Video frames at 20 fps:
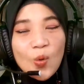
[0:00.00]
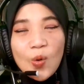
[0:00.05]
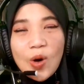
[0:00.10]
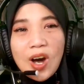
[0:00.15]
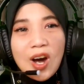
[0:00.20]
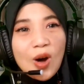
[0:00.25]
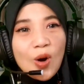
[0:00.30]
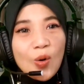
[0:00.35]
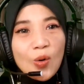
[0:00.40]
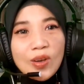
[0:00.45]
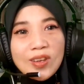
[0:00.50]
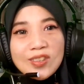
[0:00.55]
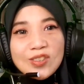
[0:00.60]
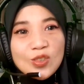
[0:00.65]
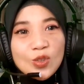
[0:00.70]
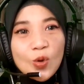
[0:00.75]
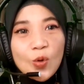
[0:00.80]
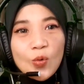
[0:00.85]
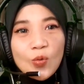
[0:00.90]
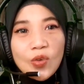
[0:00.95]
Wow, it's
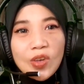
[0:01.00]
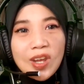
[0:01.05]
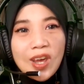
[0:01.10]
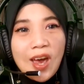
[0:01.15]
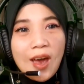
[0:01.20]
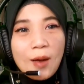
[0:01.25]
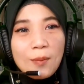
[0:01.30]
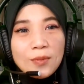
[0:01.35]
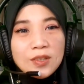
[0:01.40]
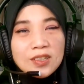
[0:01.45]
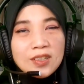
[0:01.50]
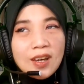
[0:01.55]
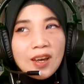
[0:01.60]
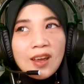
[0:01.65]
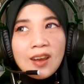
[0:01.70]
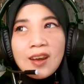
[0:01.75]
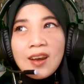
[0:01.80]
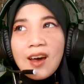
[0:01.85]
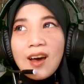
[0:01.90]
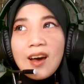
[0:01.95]
so very amazing.
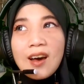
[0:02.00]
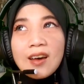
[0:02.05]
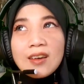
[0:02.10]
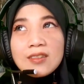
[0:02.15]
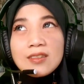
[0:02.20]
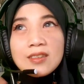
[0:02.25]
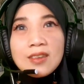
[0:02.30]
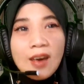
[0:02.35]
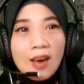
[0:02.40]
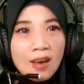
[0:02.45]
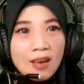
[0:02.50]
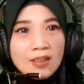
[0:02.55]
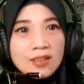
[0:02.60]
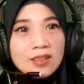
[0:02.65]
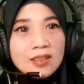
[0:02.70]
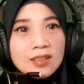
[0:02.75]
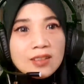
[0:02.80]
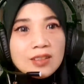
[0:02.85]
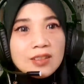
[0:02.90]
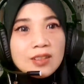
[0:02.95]
And I
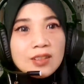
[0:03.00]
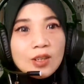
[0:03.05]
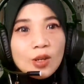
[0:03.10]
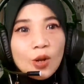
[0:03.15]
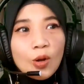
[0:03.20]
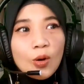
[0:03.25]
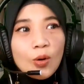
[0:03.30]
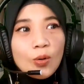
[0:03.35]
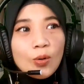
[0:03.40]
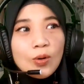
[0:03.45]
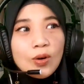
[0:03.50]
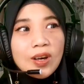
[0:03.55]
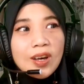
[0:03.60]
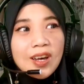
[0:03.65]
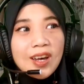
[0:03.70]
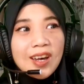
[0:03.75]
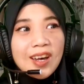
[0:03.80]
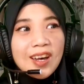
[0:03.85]
guess, you know,